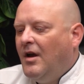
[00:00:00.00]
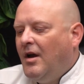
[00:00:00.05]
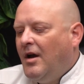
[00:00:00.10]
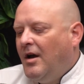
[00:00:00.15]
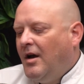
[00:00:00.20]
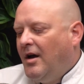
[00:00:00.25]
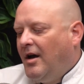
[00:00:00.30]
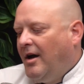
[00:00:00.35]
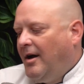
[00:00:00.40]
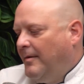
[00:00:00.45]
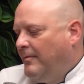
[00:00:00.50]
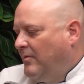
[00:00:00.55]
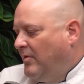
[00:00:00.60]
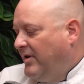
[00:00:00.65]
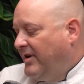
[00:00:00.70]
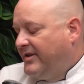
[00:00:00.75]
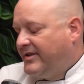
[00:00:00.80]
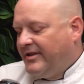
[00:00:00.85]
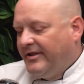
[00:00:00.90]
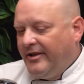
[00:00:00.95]
Well,
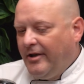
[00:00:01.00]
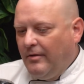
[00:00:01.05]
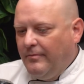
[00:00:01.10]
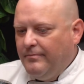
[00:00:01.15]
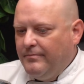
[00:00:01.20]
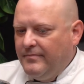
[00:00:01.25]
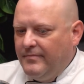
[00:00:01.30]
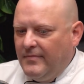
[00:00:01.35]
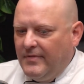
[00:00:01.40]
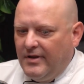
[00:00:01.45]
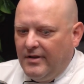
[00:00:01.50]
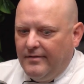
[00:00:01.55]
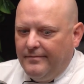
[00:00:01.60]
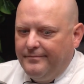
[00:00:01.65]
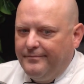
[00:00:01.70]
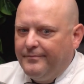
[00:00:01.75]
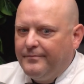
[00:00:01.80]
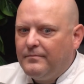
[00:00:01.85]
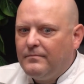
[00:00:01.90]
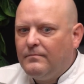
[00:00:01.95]
it's a little.
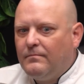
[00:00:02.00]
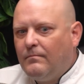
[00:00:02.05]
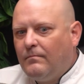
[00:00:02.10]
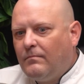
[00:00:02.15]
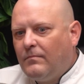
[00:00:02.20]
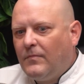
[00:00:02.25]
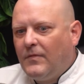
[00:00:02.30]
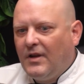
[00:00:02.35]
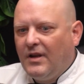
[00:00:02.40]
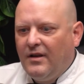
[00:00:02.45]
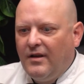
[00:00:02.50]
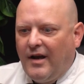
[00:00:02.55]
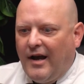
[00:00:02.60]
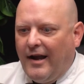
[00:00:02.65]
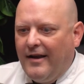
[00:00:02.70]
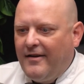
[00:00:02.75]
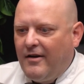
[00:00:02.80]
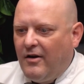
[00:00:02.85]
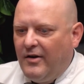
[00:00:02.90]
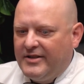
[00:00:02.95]
I
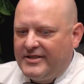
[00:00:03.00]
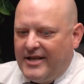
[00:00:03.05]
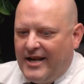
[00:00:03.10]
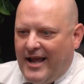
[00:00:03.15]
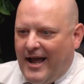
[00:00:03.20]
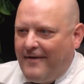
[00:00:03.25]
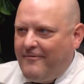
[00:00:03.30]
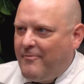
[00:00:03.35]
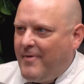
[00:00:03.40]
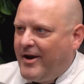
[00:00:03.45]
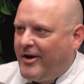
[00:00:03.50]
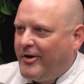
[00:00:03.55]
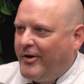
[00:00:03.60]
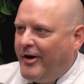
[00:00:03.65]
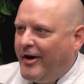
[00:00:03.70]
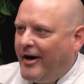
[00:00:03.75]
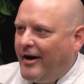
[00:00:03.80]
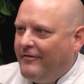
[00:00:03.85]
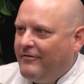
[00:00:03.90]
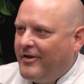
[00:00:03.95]
always said half of my
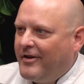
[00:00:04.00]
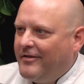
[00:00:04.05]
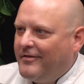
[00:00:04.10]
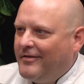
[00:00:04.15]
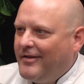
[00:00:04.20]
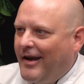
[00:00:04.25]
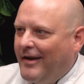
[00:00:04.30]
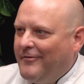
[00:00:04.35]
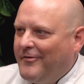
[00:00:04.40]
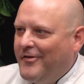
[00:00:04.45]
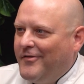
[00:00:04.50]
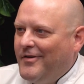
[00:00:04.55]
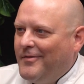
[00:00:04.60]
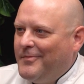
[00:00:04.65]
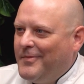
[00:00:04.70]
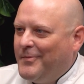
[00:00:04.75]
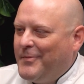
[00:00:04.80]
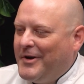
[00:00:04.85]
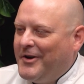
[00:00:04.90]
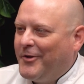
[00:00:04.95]
career I've
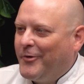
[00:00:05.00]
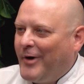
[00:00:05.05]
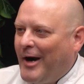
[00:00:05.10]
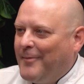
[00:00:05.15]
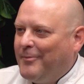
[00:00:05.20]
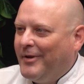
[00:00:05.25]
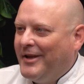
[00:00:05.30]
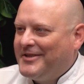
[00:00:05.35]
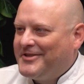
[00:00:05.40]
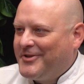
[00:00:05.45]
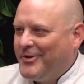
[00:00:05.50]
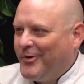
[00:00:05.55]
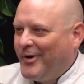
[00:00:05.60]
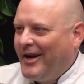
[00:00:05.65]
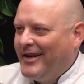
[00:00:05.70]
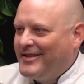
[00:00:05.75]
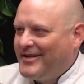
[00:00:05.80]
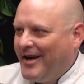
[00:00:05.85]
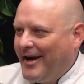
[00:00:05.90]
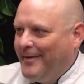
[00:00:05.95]
been in the right place at the
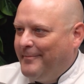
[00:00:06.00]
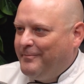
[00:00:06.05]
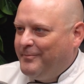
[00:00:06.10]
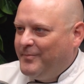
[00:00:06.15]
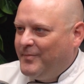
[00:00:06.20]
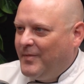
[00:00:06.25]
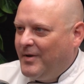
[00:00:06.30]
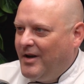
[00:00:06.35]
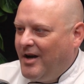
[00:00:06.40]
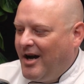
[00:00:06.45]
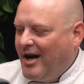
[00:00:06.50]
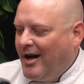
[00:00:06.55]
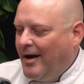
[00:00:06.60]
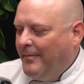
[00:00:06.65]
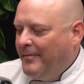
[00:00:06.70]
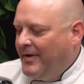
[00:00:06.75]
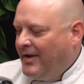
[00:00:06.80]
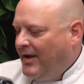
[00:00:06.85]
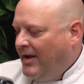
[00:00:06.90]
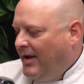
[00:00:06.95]
right time.
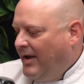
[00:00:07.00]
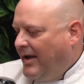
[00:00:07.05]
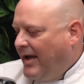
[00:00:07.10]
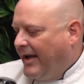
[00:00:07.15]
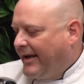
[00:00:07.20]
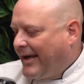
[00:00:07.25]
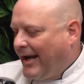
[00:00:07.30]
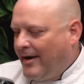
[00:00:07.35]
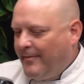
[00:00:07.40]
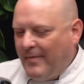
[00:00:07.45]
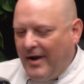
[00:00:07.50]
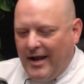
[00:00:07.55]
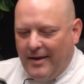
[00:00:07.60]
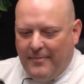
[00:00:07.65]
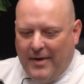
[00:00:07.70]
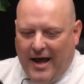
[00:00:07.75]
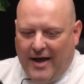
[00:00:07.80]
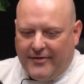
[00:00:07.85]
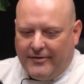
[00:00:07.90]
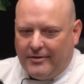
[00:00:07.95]
And kind of my
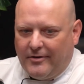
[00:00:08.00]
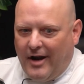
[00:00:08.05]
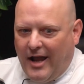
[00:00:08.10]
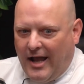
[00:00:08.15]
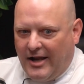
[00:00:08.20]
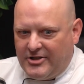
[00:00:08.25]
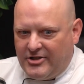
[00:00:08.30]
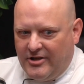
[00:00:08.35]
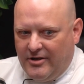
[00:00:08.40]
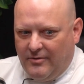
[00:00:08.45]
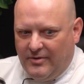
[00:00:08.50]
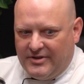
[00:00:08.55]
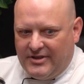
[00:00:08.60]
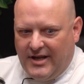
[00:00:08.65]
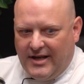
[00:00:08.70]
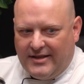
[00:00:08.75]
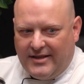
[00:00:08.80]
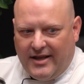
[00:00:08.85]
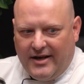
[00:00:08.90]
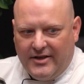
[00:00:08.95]
path to Rational was
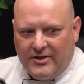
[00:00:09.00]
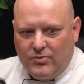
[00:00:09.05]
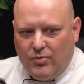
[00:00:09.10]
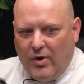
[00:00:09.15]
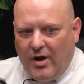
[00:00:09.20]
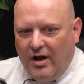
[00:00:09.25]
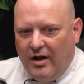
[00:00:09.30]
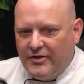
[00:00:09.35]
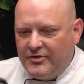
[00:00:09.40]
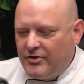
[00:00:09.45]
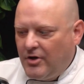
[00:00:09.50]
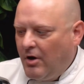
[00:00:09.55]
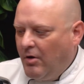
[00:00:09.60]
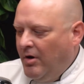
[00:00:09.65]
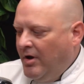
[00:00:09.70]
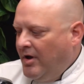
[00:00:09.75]
like that as well. So